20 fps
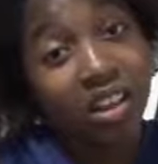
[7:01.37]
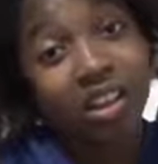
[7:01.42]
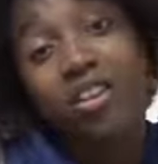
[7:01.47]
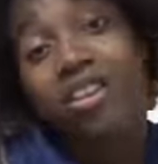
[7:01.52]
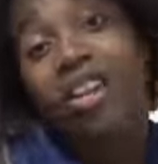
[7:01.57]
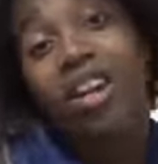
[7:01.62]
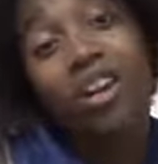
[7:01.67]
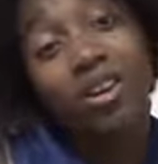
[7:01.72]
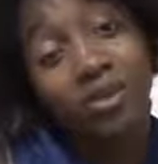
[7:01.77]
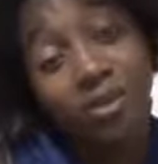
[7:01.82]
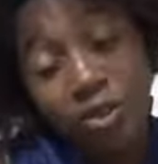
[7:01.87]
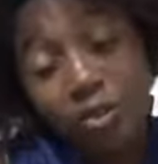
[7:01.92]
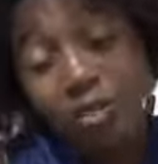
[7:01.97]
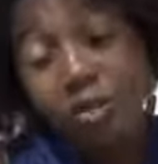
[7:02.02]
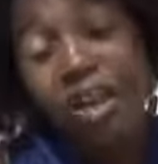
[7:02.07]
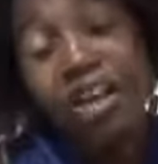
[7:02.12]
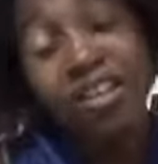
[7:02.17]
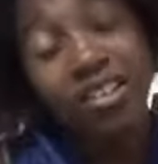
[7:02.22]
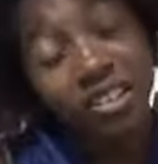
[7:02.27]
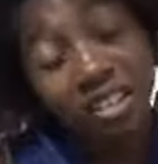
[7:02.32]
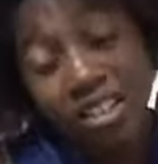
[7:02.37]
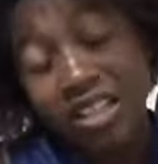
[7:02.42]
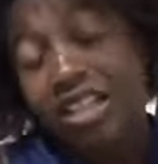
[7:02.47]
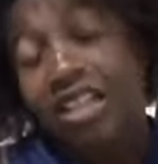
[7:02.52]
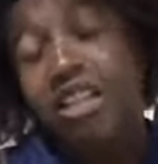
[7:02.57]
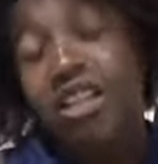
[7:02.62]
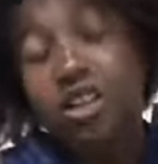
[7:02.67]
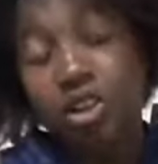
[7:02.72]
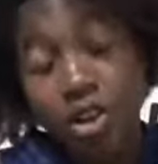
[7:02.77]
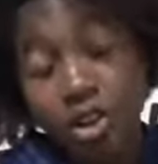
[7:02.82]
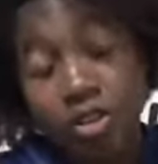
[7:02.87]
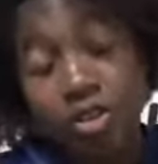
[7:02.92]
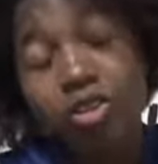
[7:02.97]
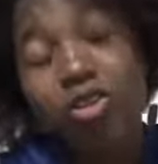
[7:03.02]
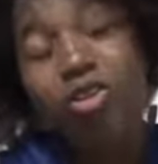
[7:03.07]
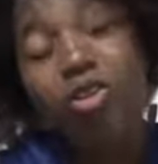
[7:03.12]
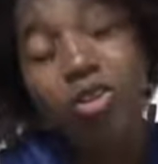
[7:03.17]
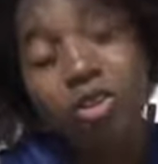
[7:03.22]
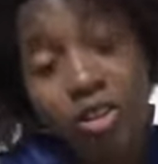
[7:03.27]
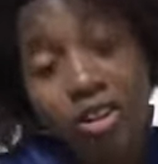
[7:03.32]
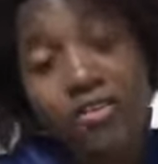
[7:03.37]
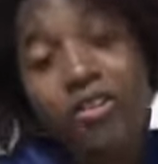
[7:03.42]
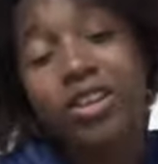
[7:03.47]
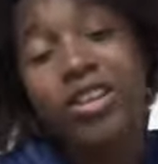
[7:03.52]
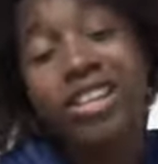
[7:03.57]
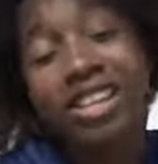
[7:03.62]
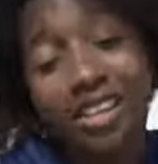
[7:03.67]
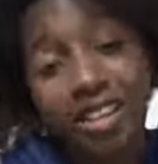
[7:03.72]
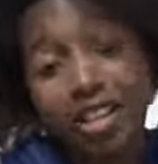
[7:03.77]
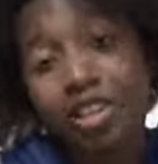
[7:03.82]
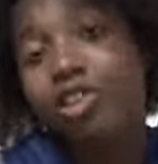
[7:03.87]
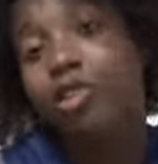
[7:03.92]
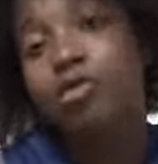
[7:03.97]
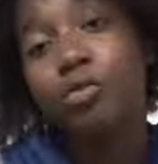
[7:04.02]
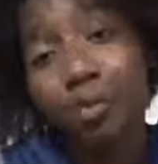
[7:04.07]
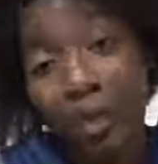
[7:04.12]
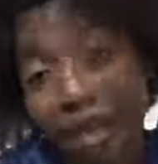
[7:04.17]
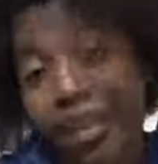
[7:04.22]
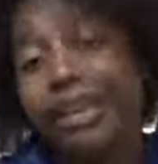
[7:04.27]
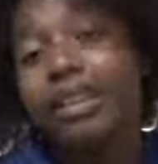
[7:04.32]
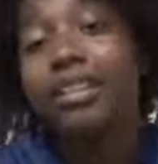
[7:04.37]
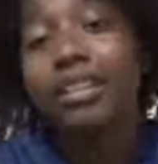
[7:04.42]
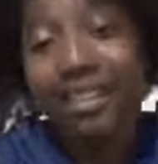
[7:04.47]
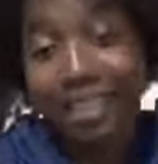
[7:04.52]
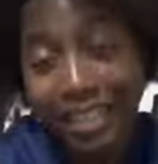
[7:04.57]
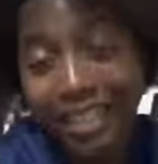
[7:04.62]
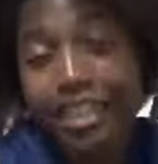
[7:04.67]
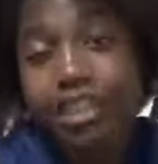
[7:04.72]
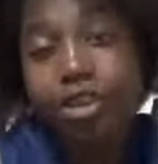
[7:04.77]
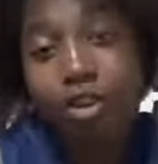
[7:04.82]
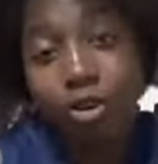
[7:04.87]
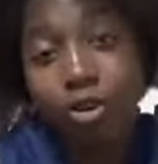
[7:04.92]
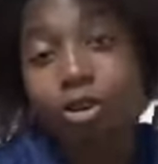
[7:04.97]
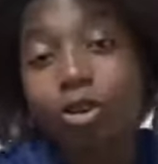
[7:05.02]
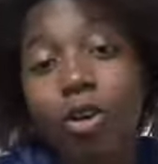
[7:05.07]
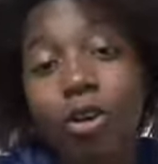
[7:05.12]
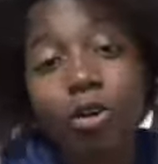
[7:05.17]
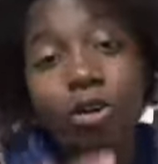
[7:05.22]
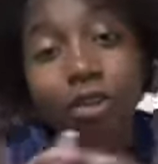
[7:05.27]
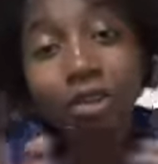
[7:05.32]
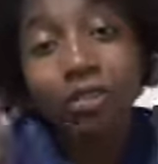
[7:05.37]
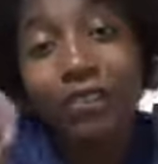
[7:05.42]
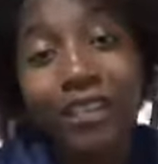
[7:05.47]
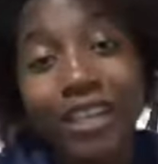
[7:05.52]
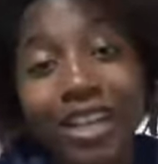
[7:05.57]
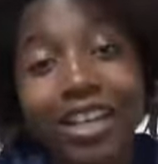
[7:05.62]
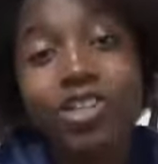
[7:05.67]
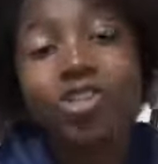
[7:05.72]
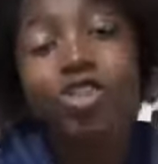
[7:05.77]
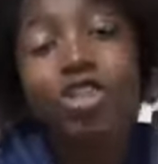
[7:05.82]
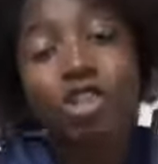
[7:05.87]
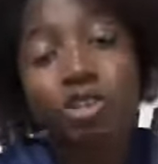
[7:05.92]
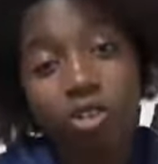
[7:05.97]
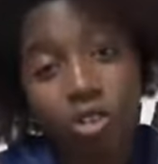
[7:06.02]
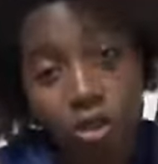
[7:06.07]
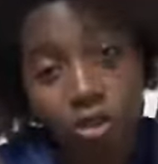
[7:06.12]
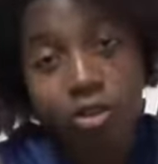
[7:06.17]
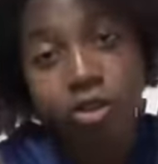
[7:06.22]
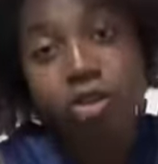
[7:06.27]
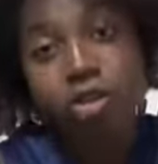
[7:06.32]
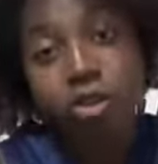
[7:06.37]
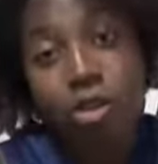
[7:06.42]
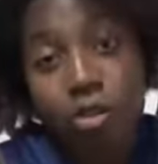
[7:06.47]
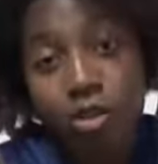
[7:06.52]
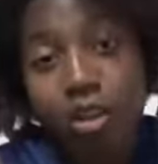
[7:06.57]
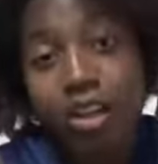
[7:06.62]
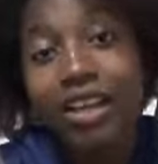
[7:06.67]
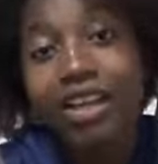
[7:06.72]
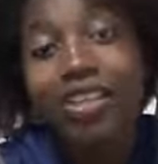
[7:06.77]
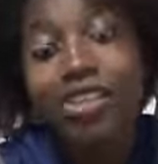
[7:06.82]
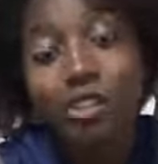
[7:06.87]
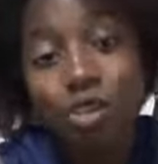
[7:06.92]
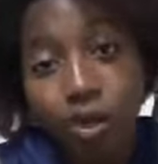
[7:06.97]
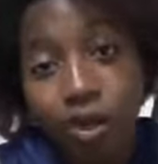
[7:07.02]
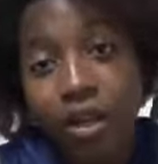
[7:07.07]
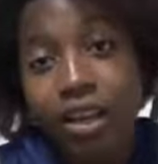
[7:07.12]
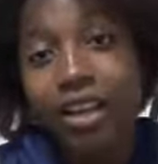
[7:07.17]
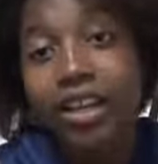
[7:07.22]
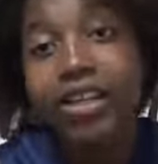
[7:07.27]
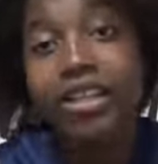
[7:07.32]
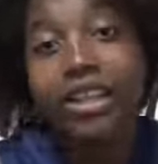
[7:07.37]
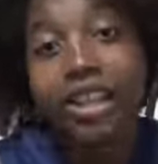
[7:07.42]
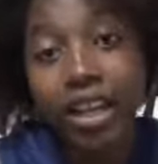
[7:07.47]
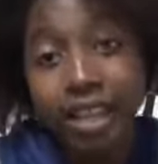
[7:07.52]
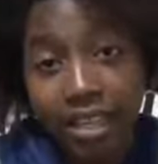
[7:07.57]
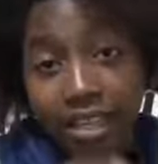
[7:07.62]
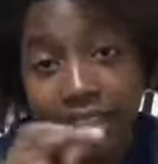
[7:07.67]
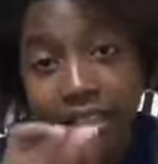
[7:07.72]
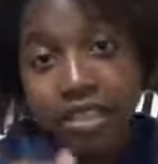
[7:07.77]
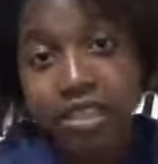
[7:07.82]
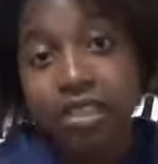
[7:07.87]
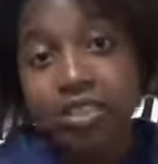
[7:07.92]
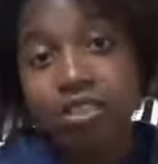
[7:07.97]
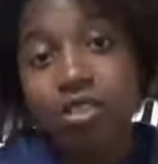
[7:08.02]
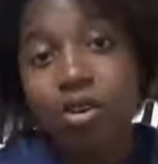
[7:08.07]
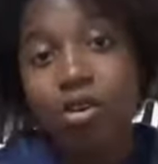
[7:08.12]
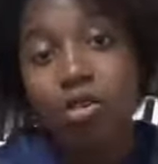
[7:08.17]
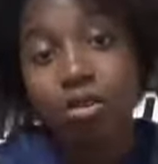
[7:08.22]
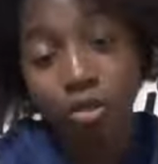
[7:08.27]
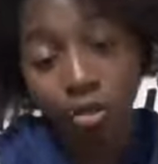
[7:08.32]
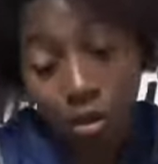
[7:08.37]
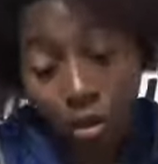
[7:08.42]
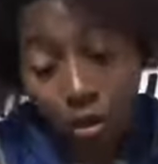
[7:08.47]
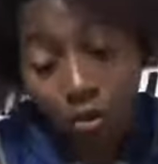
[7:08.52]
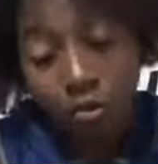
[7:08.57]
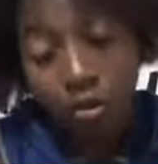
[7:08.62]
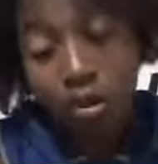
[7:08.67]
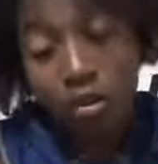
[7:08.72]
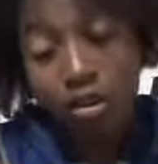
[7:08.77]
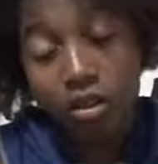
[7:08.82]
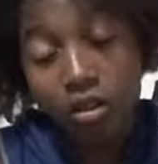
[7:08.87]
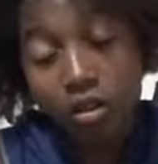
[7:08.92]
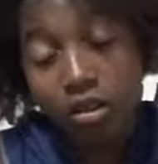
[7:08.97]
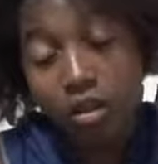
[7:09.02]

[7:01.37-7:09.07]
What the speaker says: Now, if you medically need a Coca-Cola every day, then you medically need a Coca-Cola every day. Drink a Coca-Cola, enjoy it. Yes, Coca-Cola.